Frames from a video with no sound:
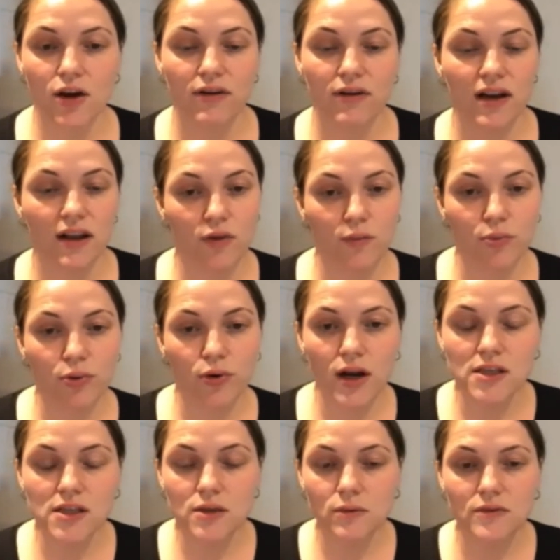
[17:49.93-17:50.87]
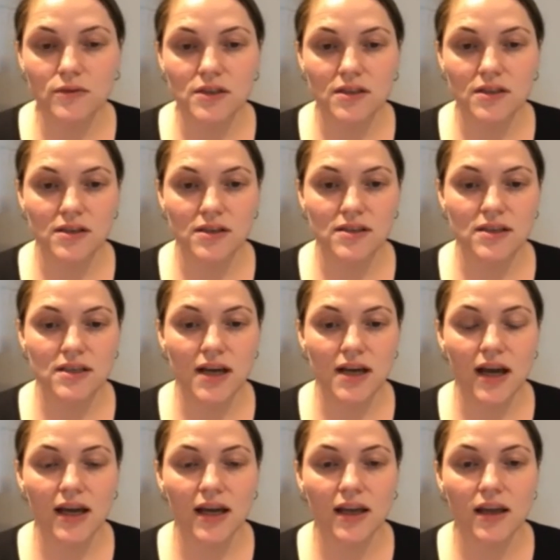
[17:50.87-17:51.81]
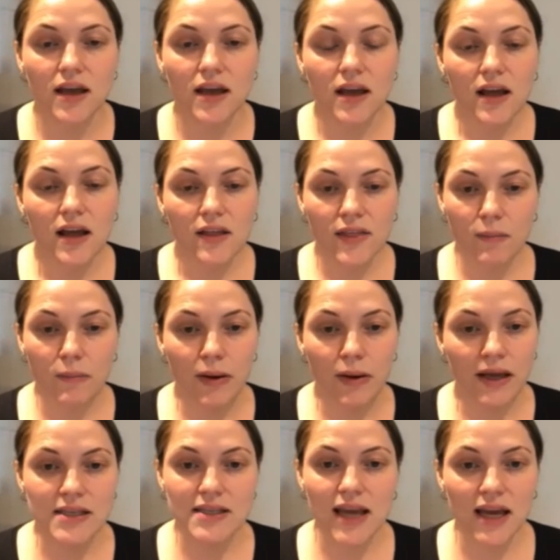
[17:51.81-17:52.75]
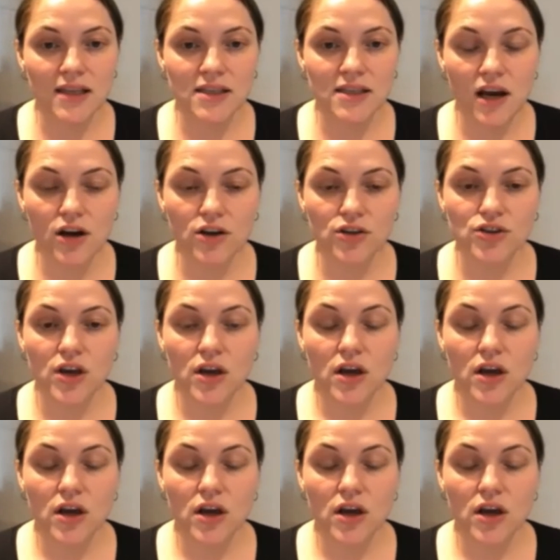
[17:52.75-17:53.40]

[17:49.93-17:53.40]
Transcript: or any of the products that we've discussed today, then please get in touch.